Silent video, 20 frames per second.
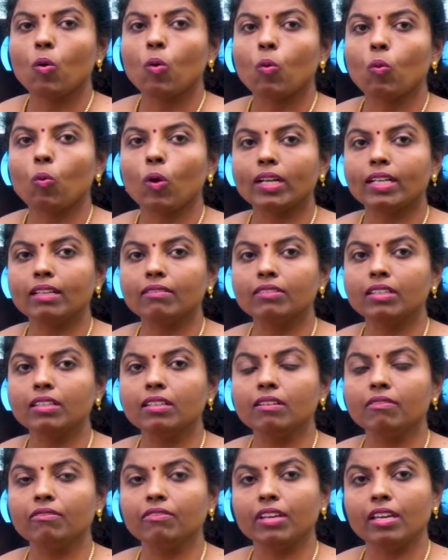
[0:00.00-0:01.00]

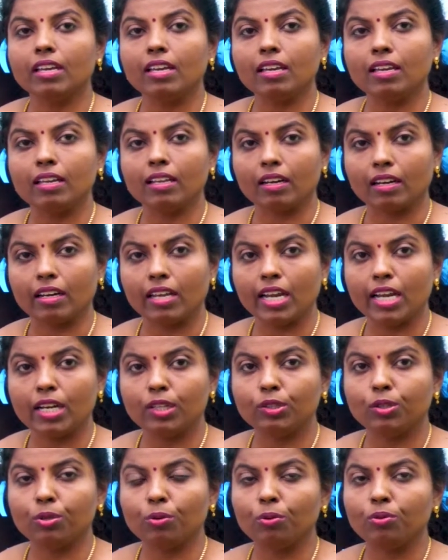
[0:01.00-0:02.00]
whatever we
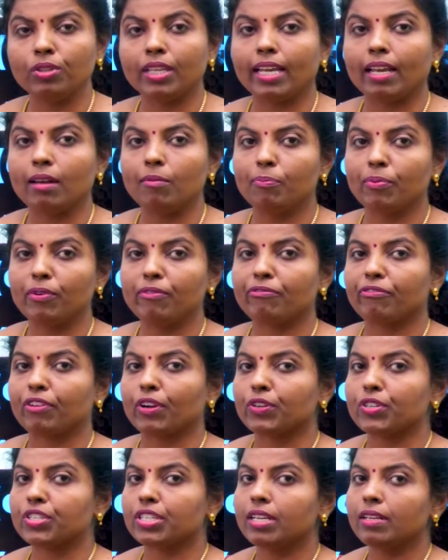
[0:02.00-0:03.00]
read through the input
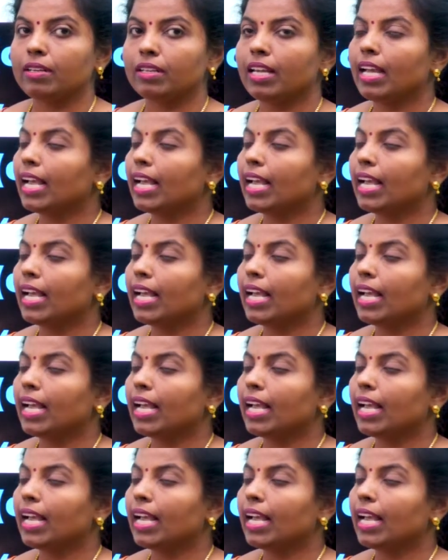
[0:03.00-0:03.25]
function,